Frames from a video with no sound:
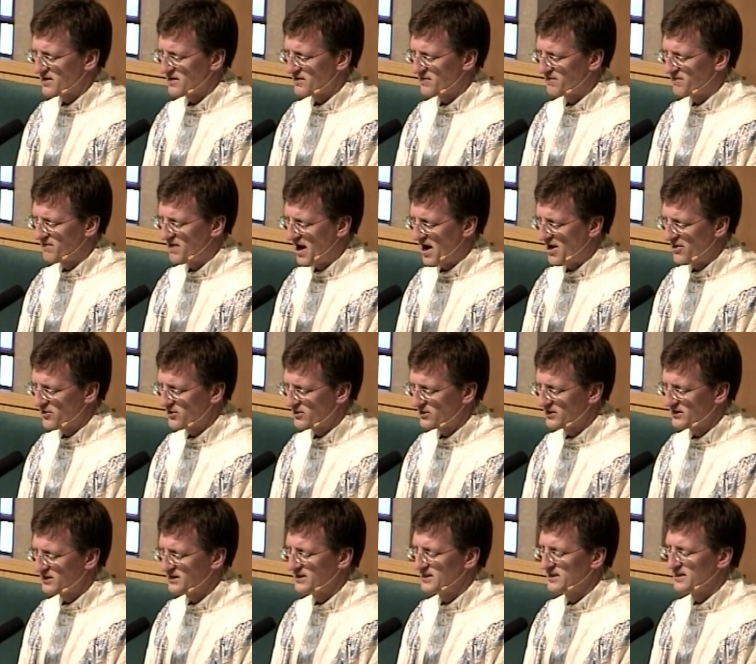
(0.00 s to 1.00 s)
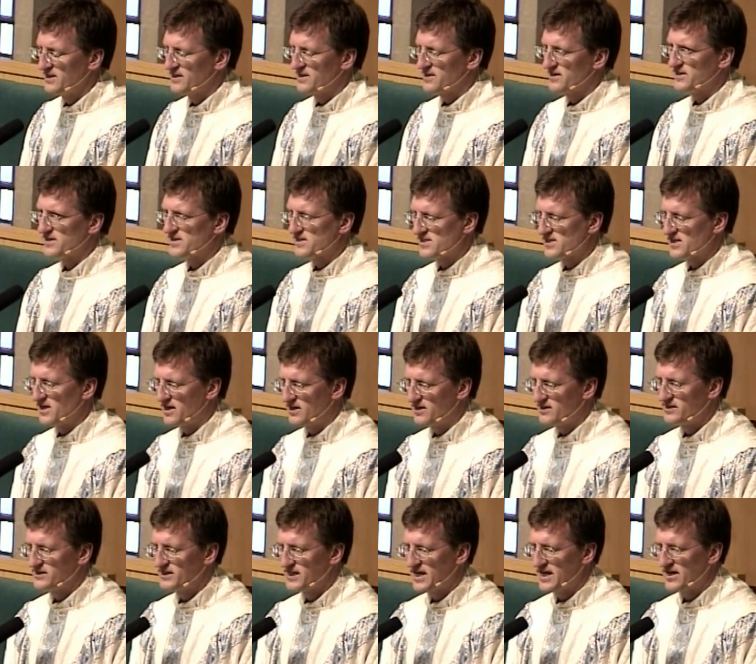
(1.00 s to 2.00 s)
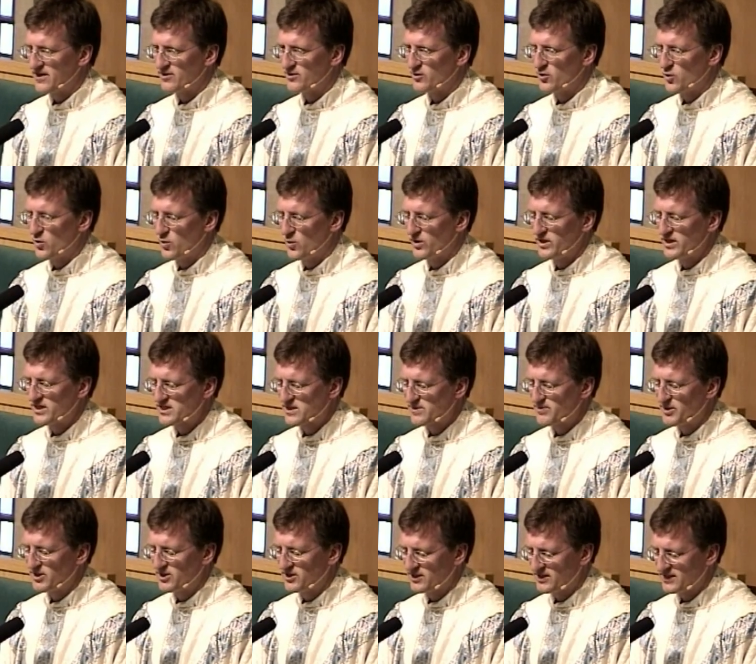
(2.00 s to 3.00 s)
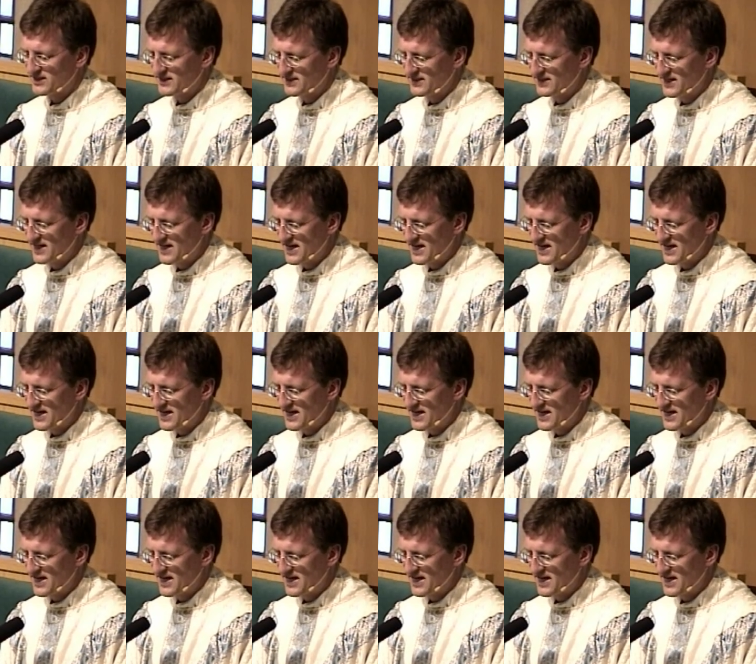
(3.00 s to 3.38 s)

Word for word: The Father, the Son, and the Holy Spirit